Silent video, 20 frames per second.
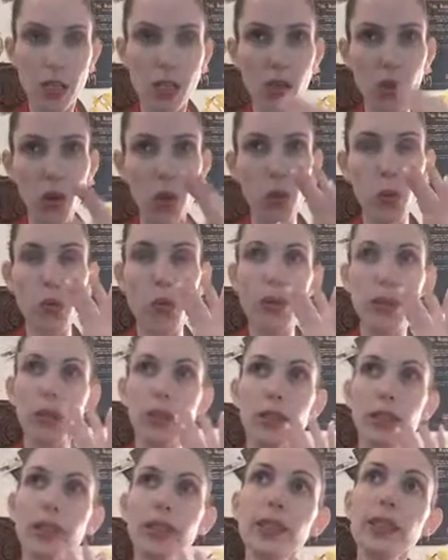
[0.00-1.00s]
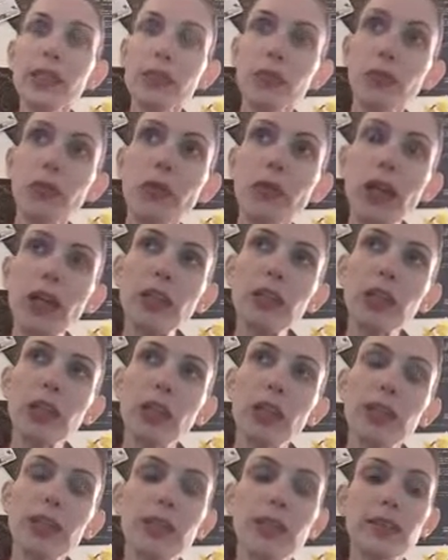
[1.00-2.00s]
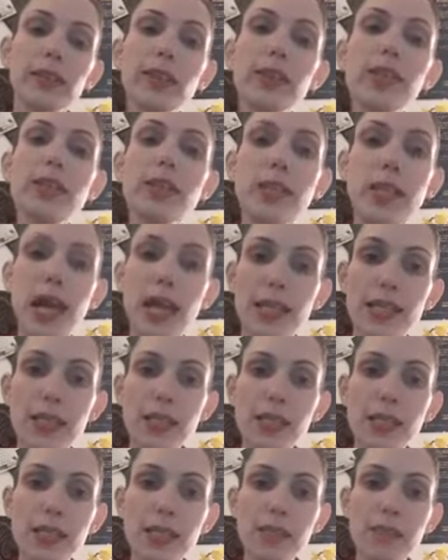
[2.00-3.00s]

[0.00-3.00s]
So inspiration, in the sense,